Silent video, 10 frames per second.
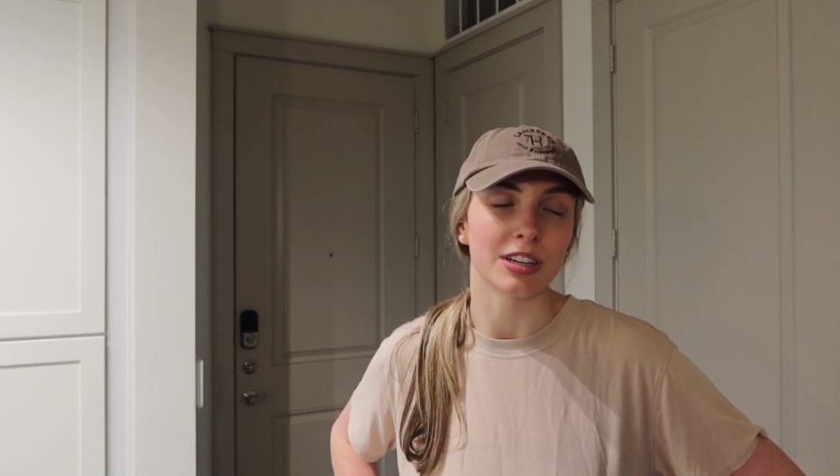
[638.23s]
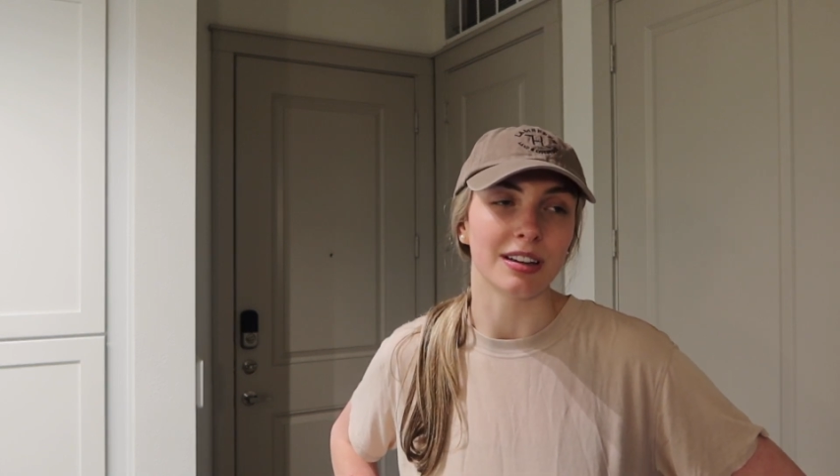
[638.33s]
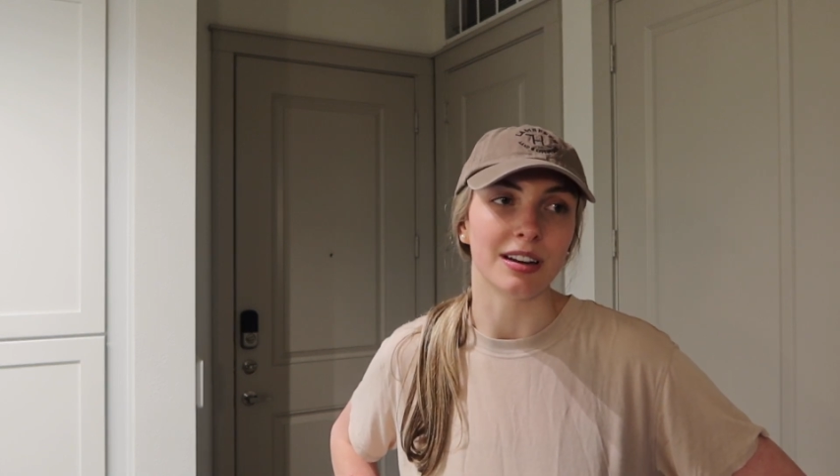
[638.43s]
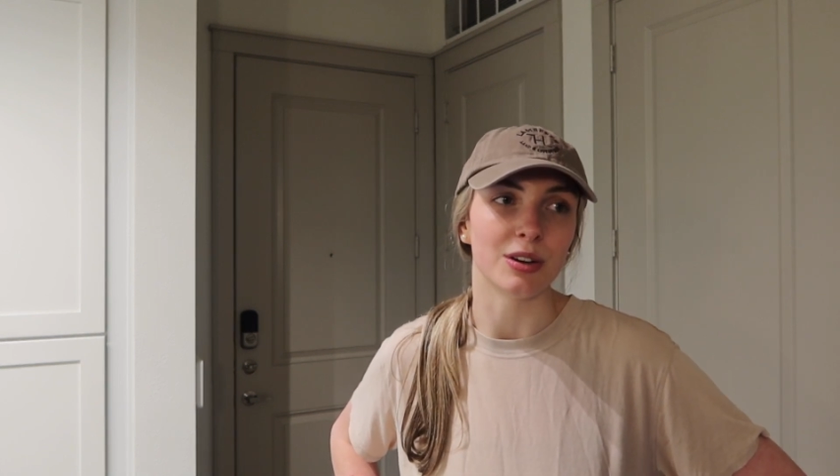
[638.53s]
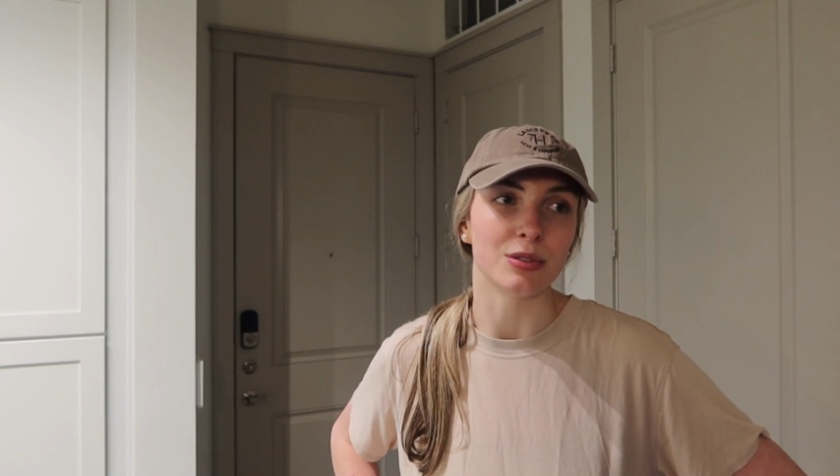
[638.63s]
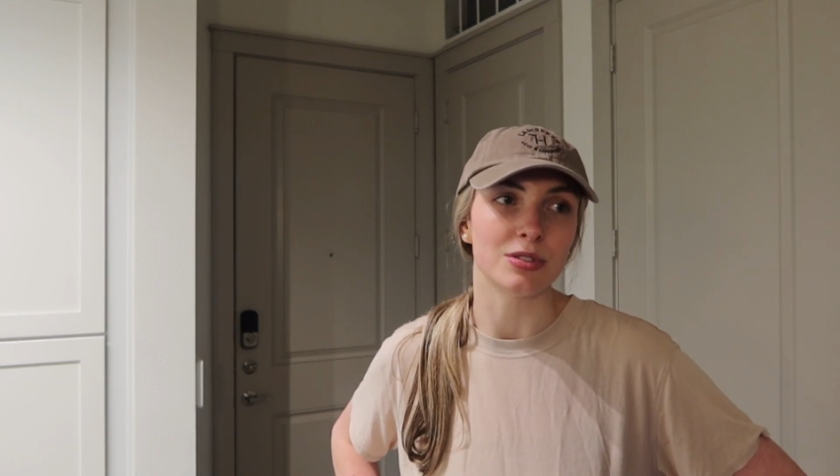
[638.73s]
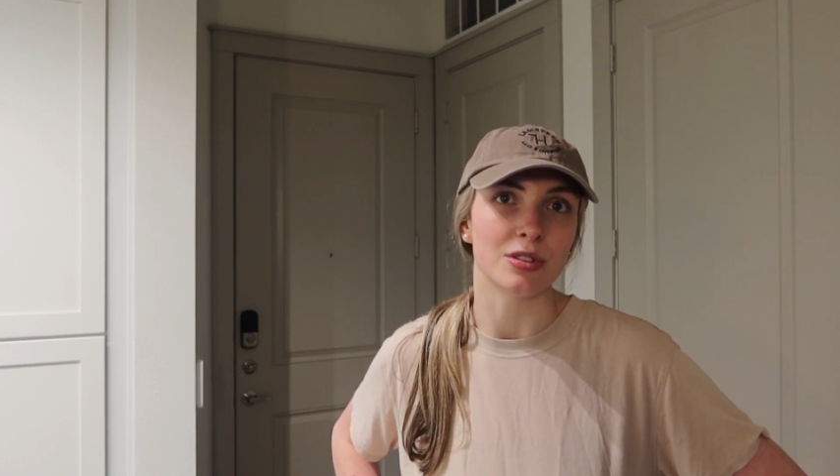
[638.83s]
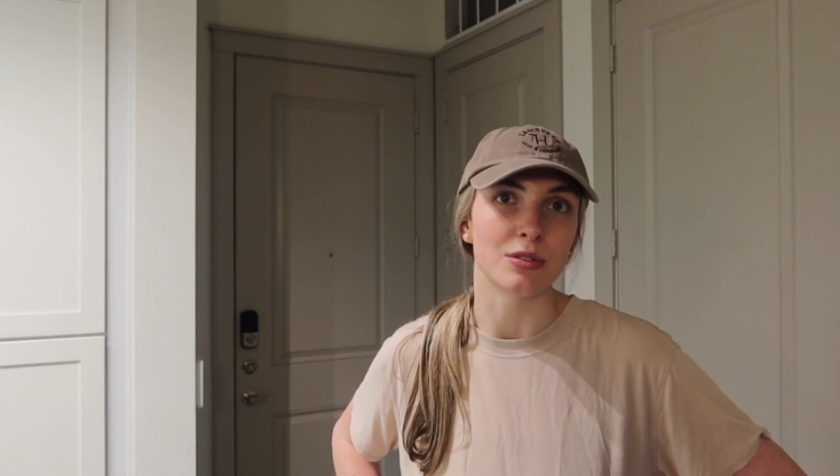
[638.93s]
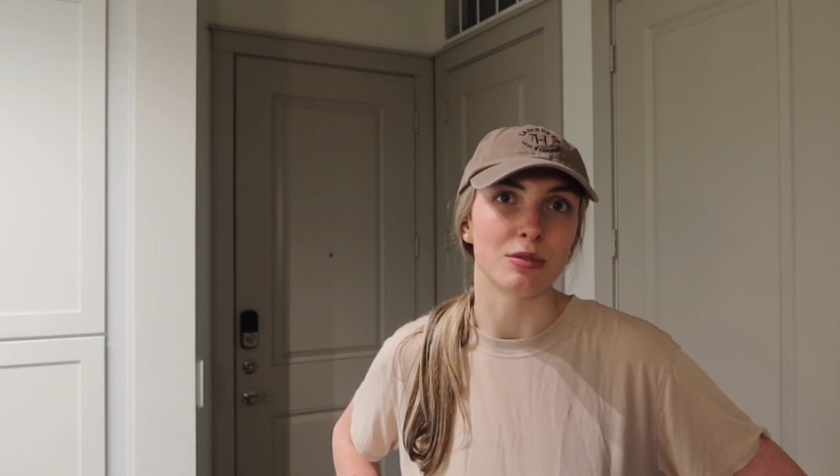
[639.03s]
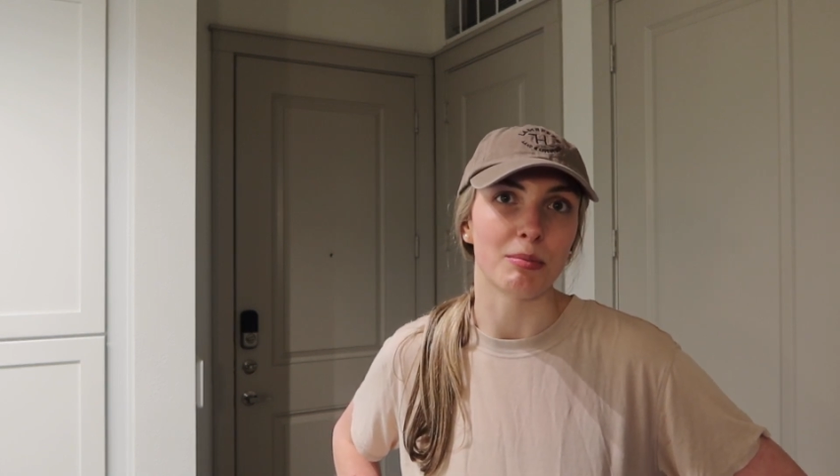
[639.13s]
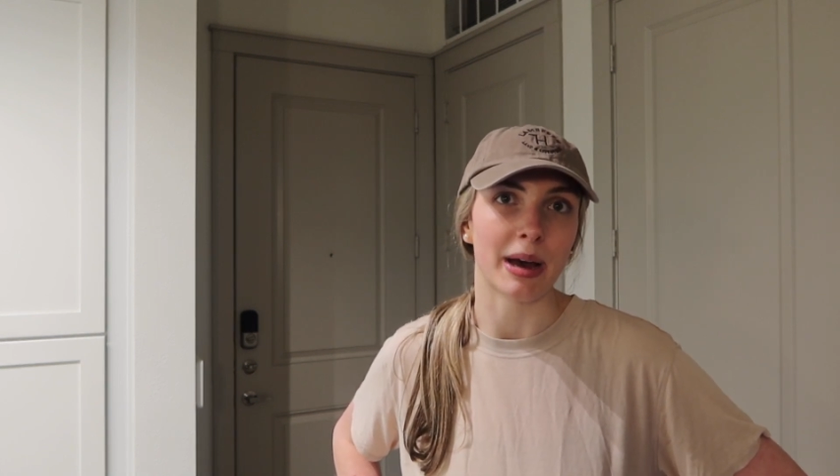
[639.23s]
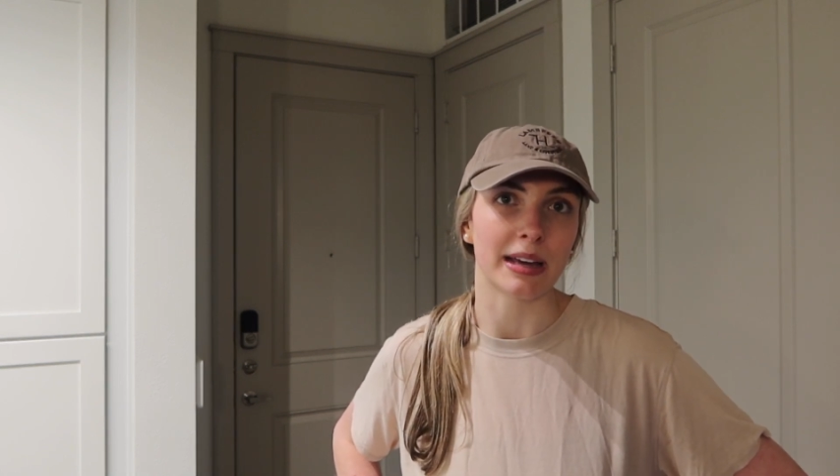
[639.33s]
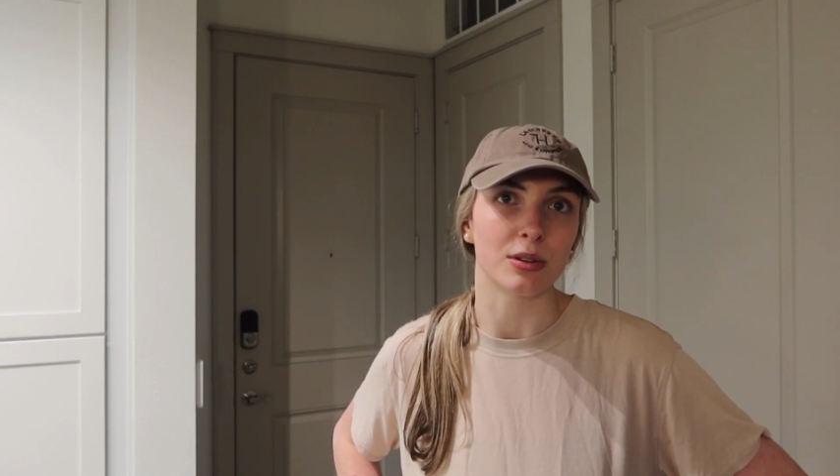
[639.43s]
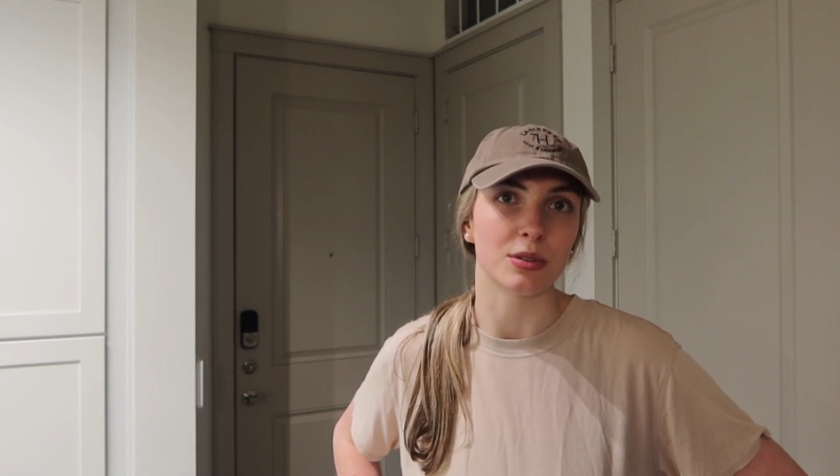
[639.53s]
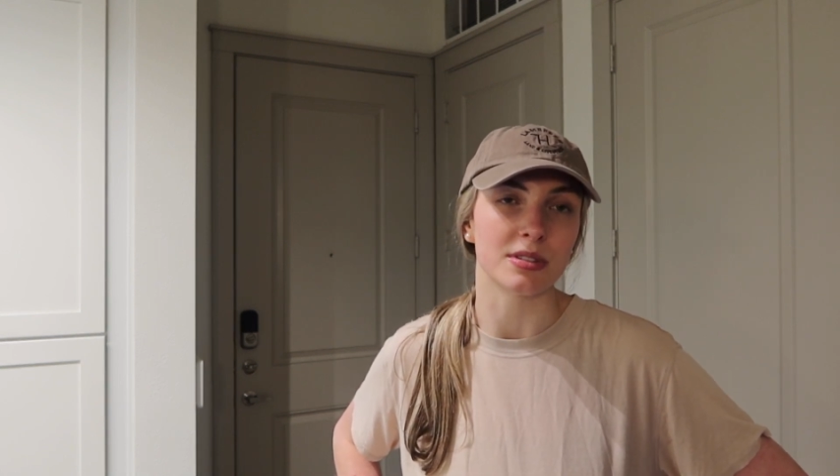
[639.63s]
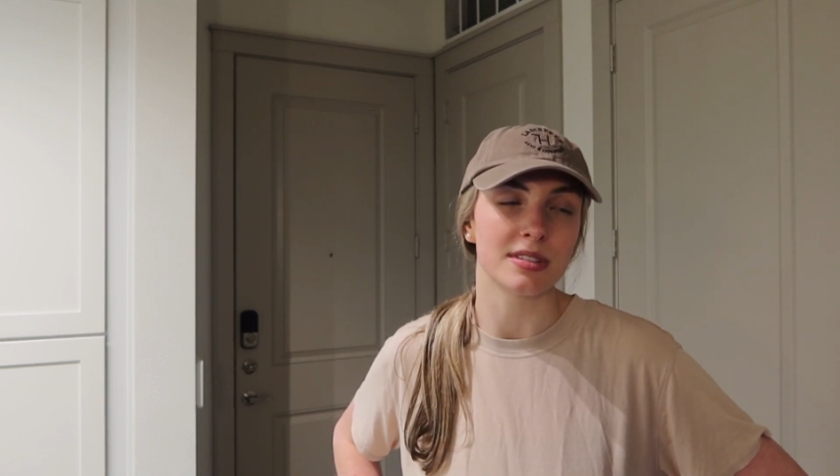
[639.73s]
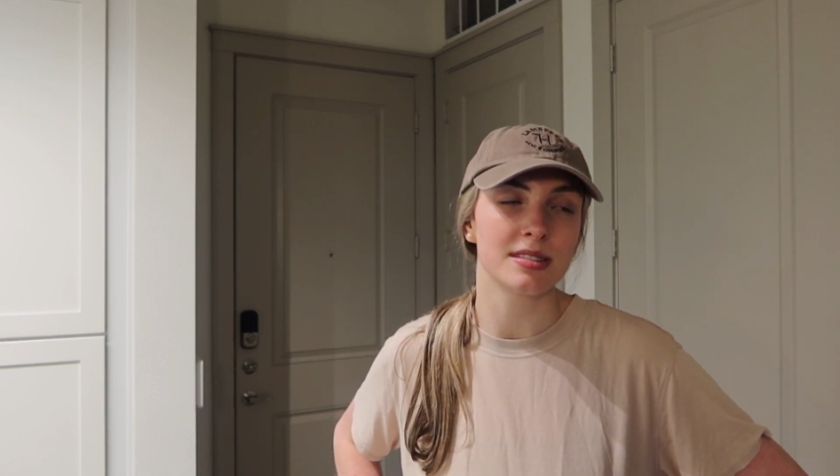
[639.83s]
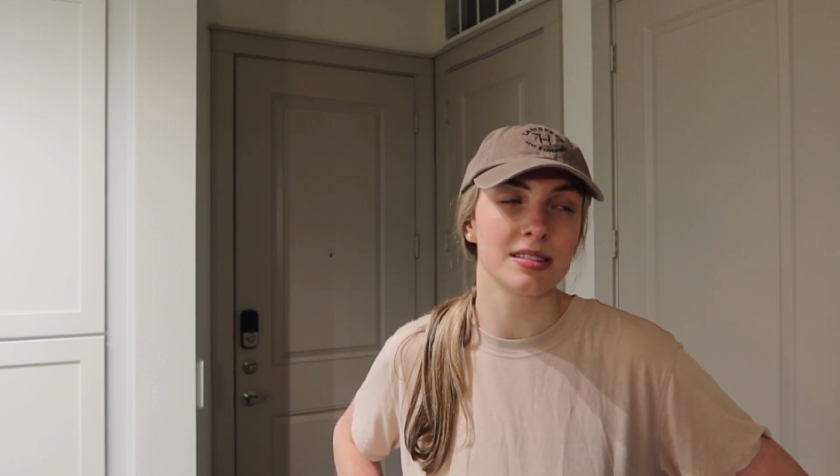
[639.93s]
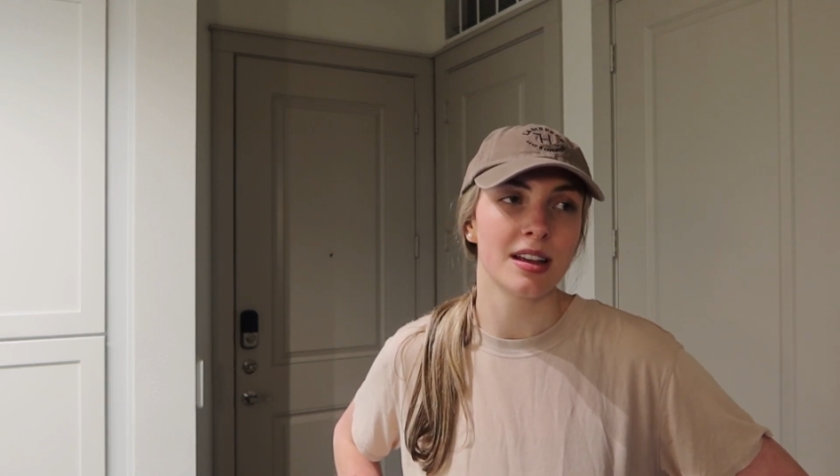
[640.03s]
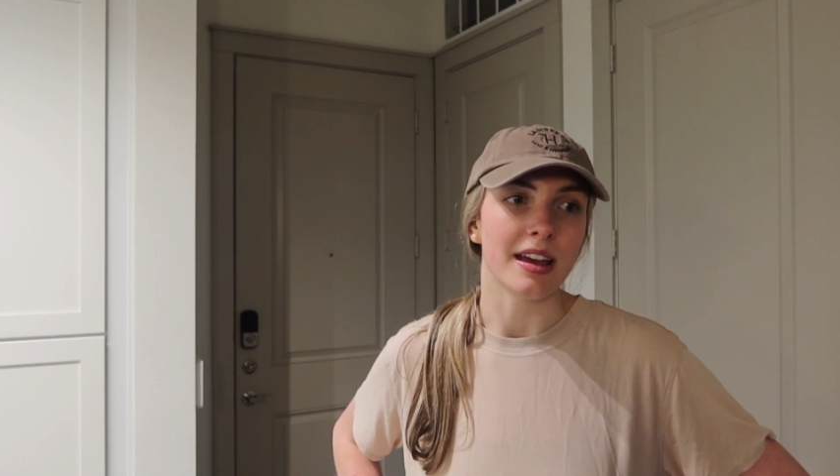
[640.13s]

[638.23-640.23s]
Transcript: go to Michael's